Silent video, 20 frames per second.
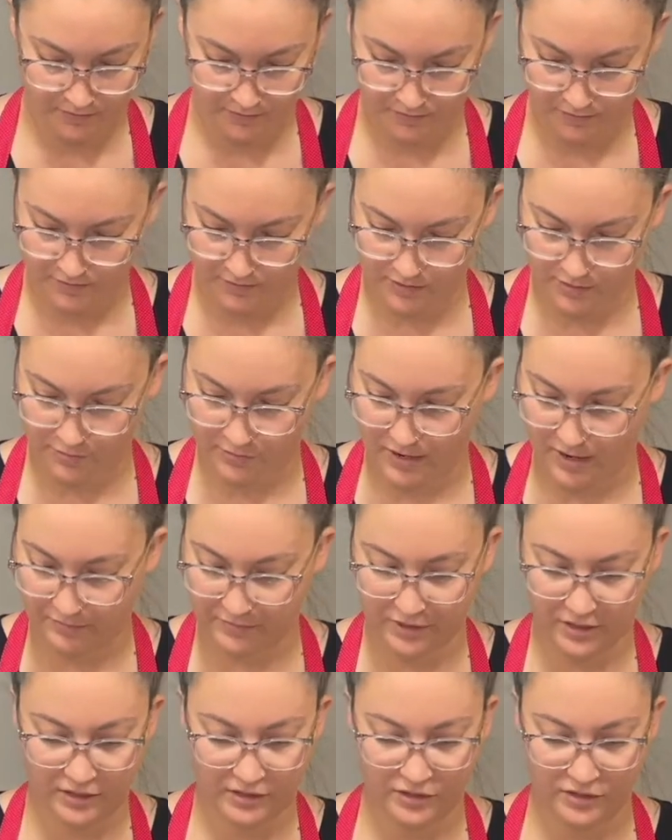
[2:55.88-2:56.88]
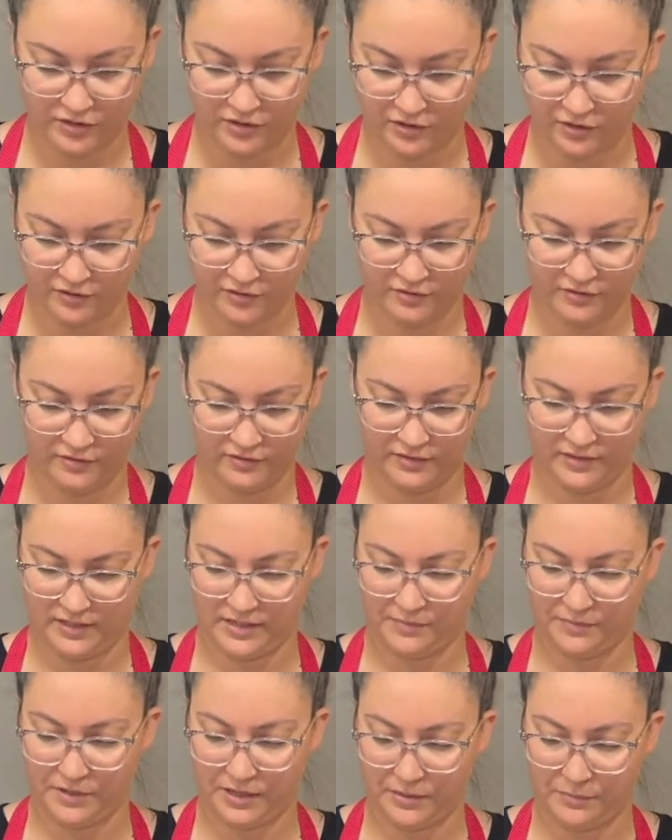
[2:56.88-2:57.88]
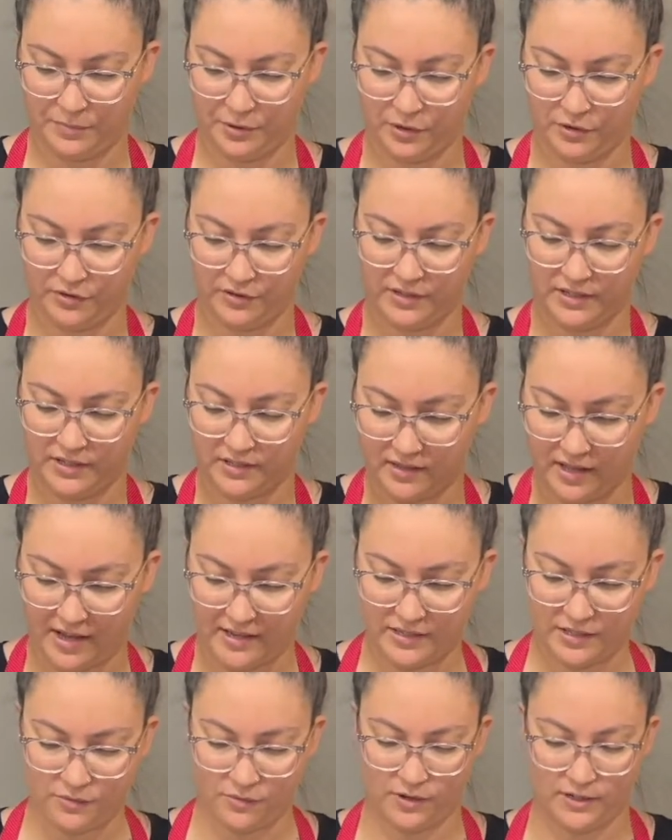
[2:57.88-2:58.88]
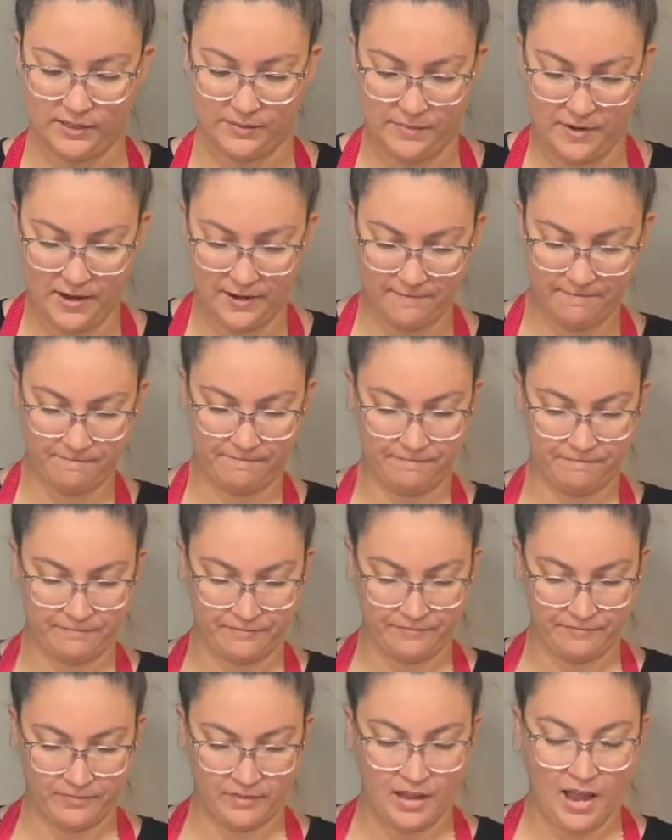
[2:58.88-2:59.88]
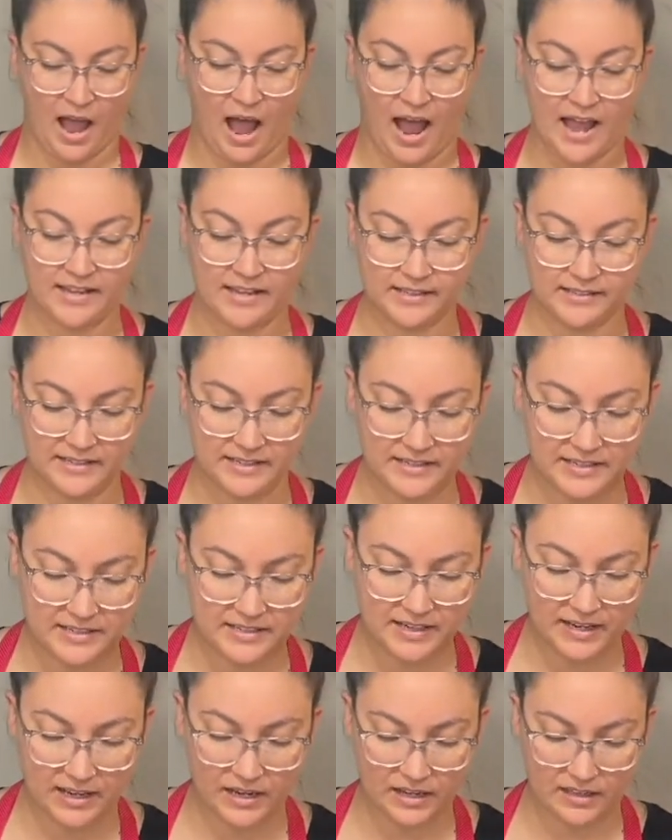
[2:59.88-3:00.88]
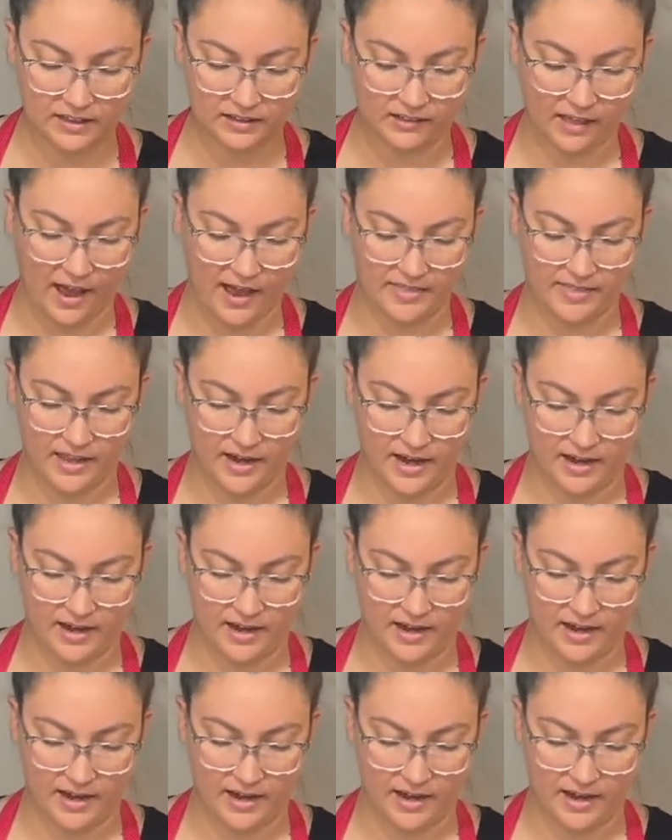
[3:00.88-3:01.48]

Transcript: So what I'm going to do is I'm going to pull this glass towards me. I can see the line that I